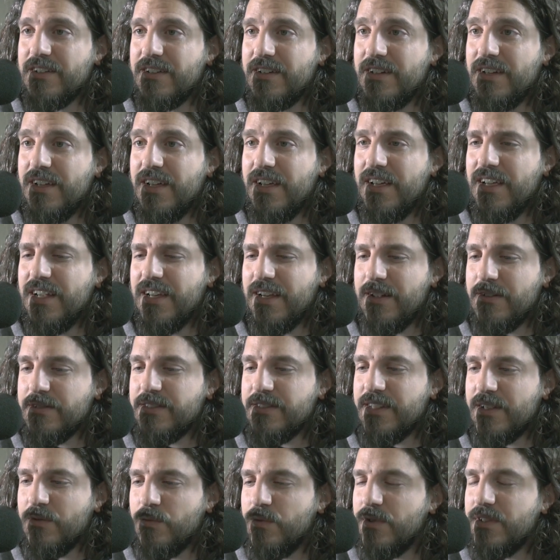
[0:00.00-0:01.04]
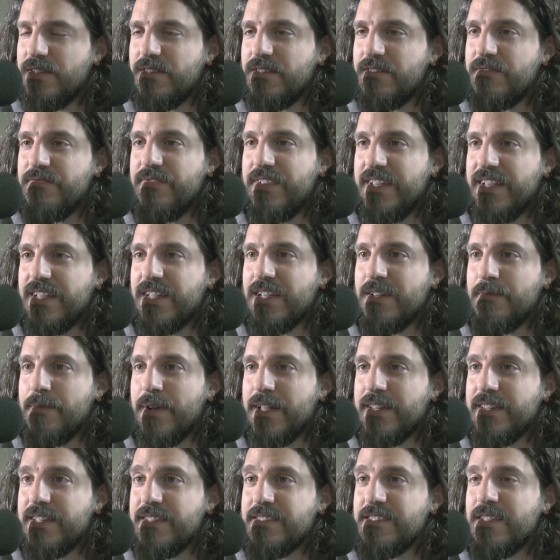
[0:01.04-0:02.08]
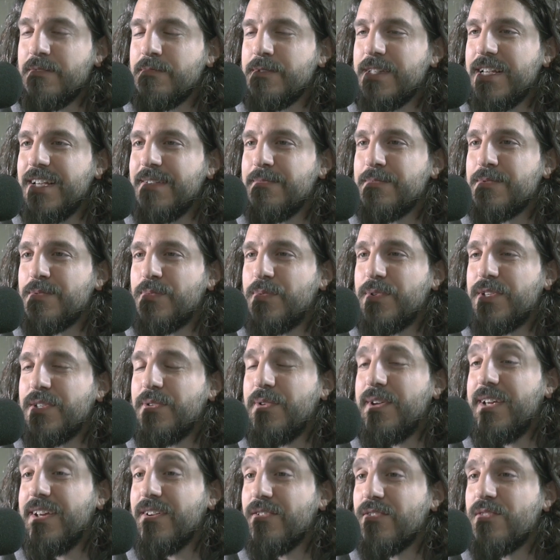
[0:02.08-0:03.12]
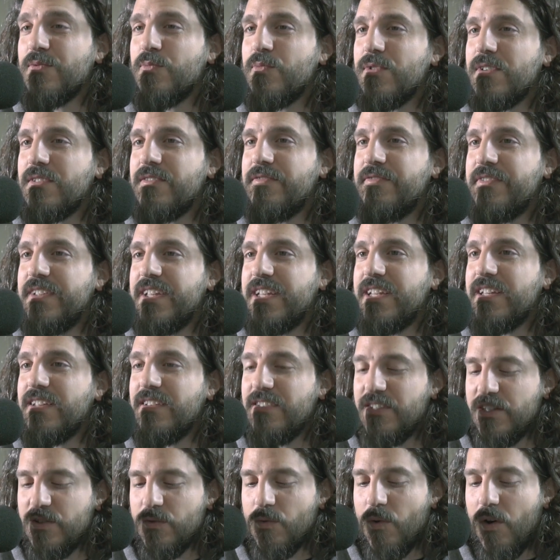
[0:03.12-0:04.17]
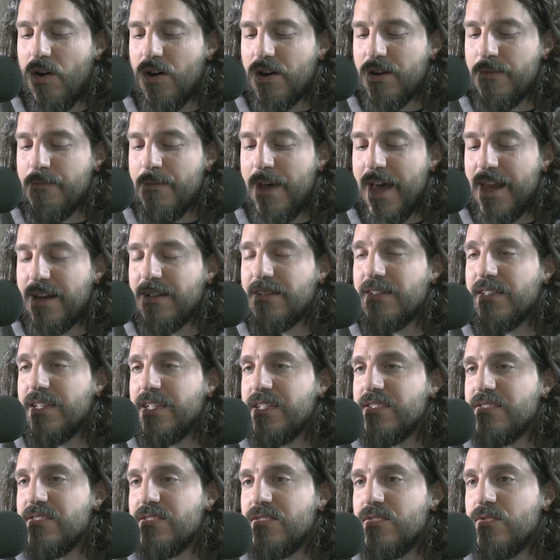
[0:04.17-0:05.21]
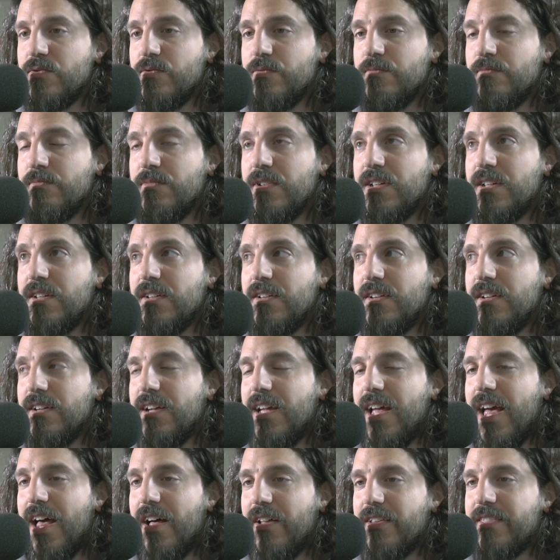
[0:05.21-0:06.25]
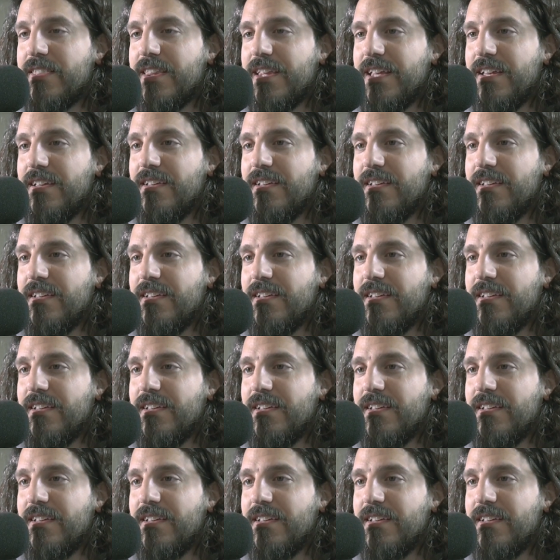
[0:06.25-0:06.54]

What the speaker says: good. And I was like, what's vegan about this? Sometimes when you hear the word vegan, you automatically assume healthy